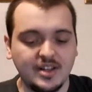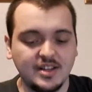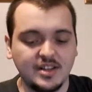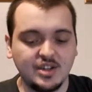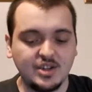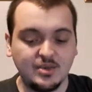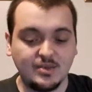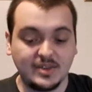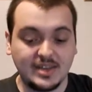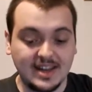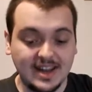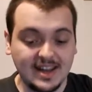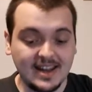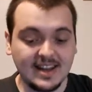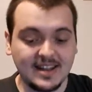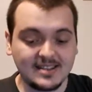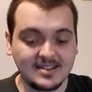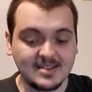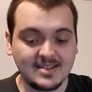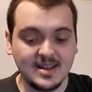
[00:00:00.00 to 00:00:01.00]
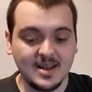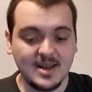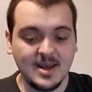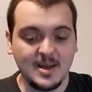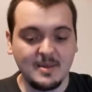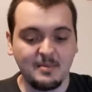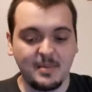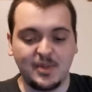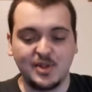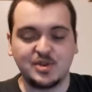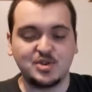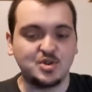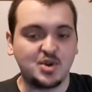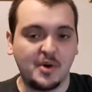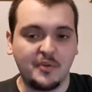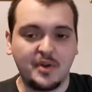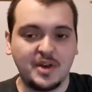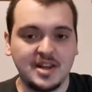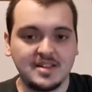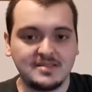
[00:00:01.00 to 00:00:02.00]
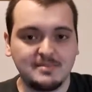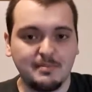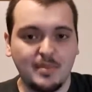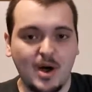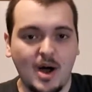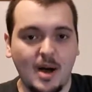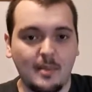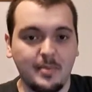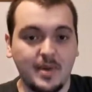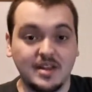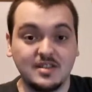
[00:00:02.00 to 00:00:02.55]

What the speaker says: you did it, but the trophy doesn't pop.